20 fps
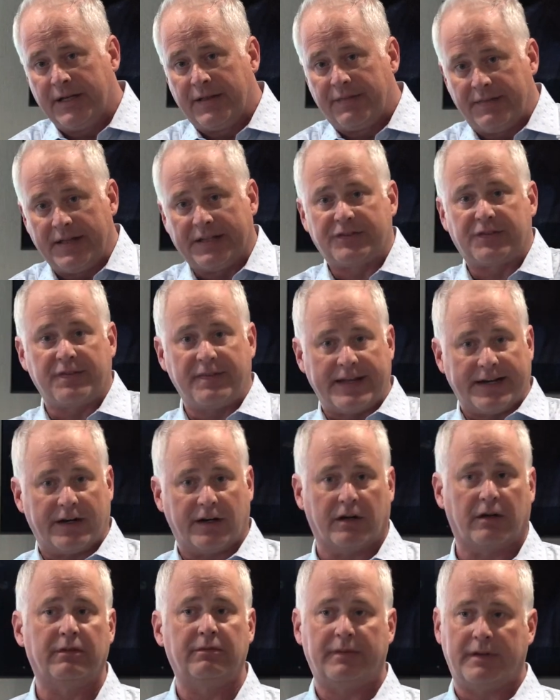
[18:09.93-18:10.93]
that's
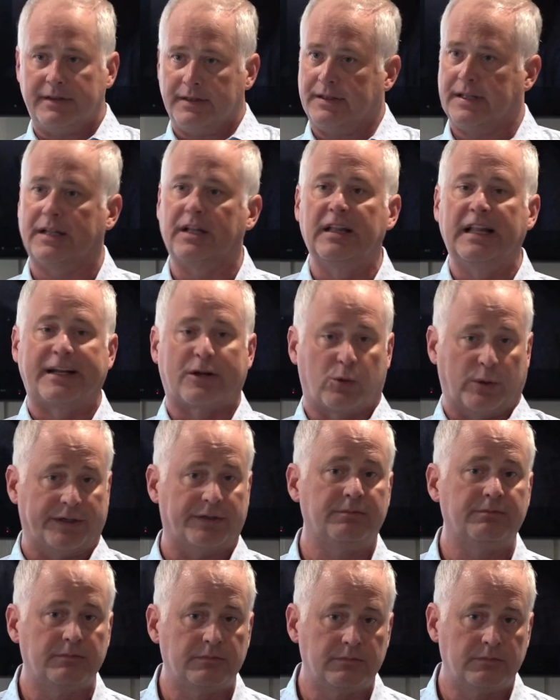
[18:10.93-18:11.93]
there liquid,
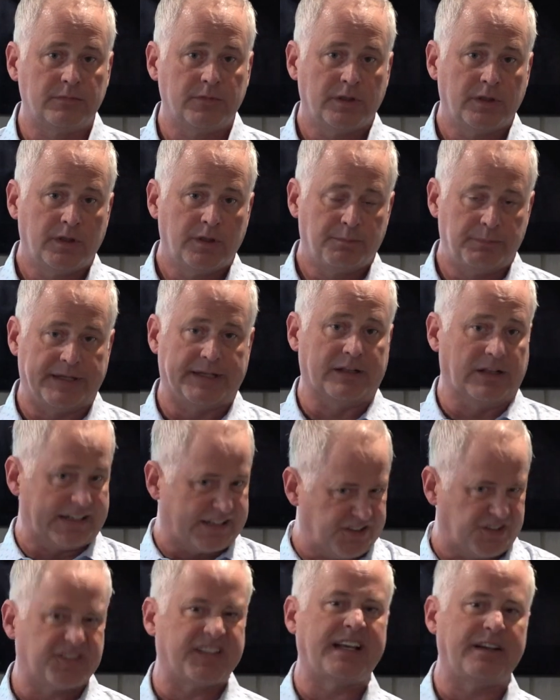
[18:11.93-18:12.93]
meaning like
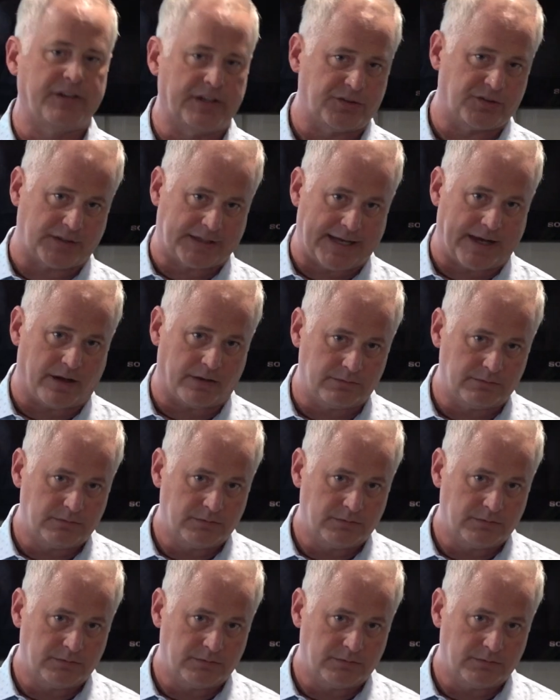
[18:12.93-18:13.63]
a savings account.